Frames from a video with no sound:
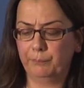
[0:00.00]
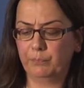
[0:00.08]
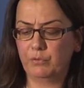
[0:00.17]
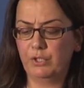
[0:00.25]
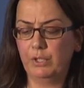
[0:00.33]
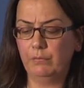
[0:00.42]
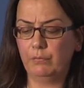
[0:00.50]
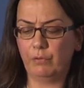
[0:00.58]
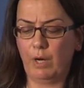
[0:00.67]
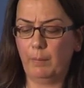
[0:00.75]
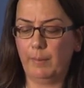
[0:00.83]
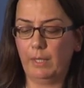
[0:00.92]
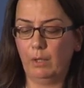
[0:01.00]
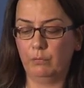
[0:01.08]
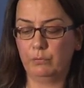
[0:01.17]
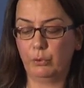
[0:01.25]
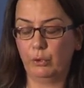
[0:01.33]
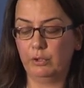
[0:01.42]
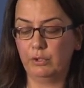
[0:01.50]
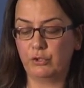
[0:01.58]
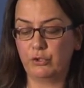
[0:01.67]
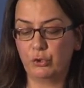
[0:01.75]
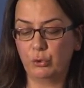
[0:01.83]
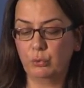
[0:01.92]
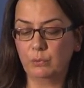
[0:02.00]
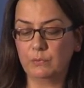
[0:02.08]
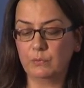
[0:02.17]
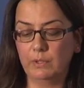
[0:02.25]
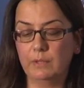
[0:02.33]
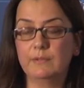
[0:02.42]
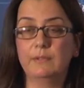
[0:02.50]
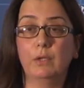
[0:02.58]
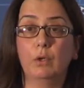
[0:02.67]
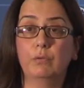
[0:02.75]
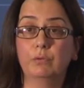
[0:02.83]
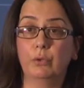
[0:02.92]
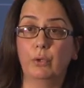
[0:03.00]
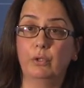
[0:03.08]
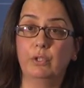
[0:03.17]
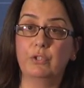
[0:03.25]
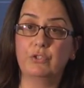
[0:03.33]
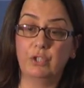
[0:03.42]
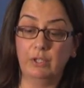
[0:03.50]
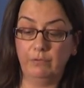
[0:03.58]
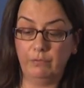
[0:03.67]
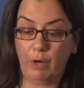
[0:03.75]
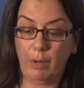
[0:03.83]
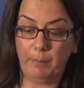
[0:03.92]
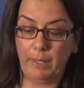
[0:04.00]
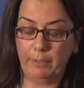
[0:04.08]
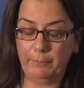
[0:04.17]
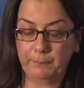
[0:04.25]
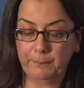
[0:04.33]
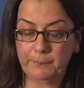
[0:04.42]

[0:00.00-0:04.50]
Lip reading: Chief Rabbi of Turkish Jews instead of Turkish Chief Rabbi.